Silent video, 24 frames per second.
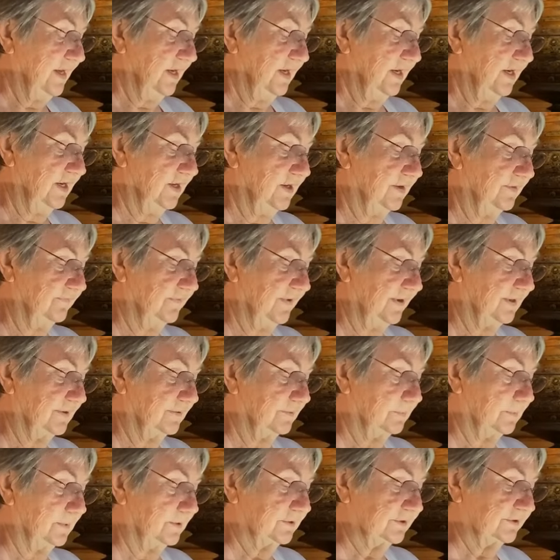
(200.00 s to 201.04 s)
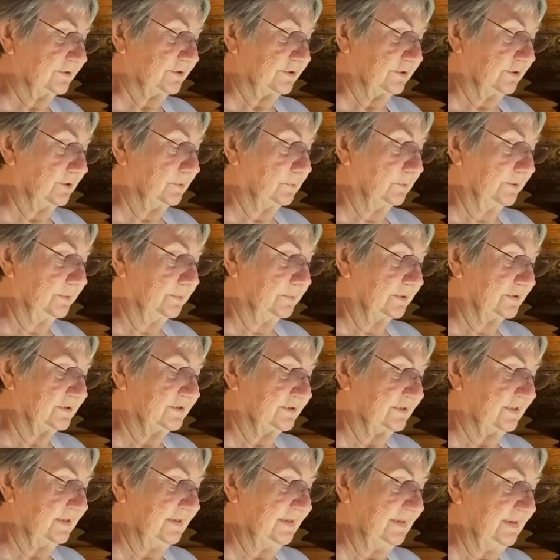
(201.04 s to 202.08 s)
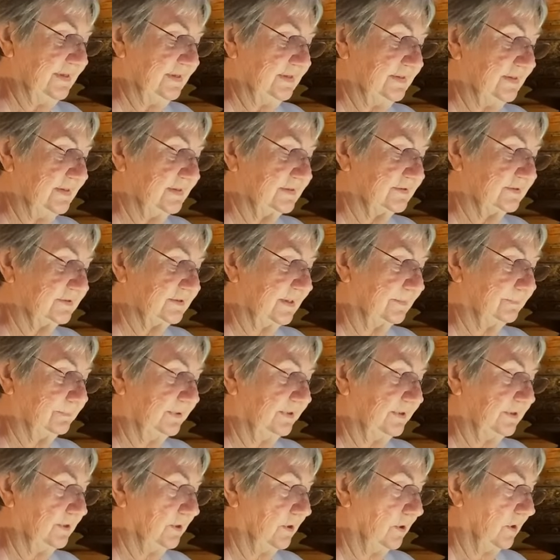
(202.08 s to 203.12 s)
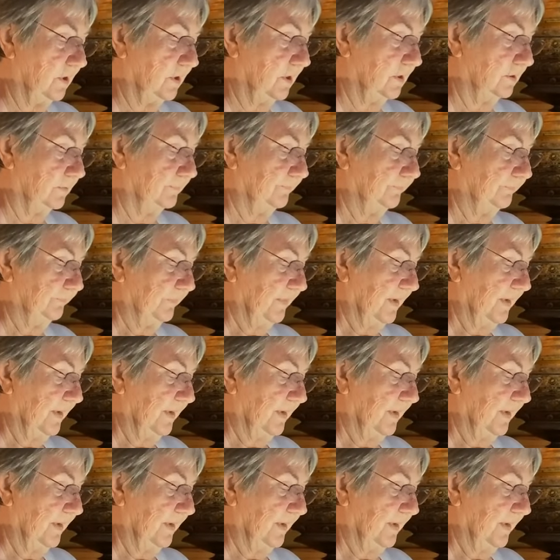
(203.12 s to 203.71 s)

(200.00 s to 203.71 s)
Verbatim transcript: Here, Venerable Sir, we were sitting in the assembly hall